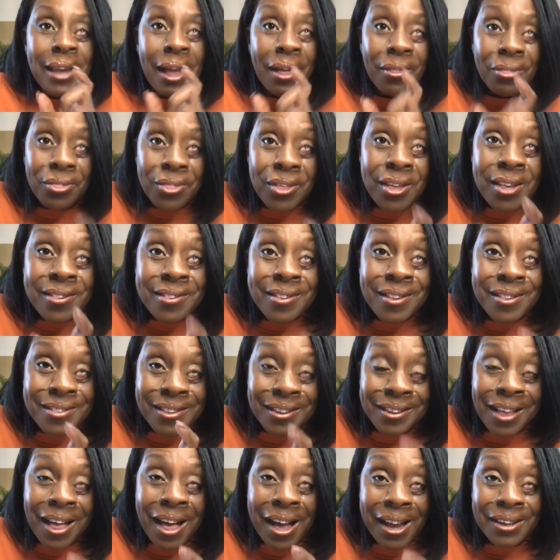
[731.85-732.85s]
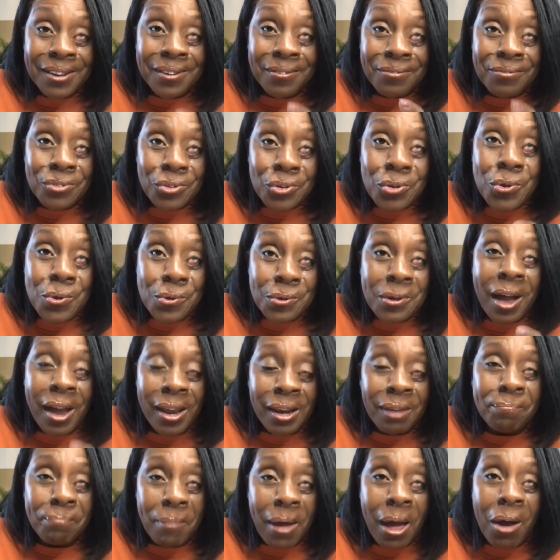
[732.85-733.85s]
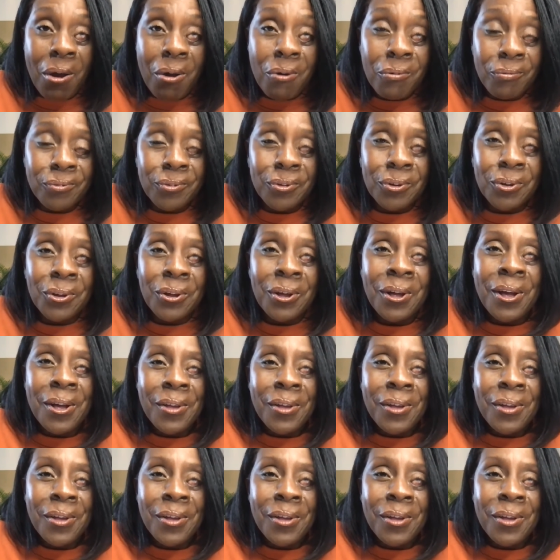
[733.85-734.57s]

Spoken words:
Now, this is the kind of new kind of powerful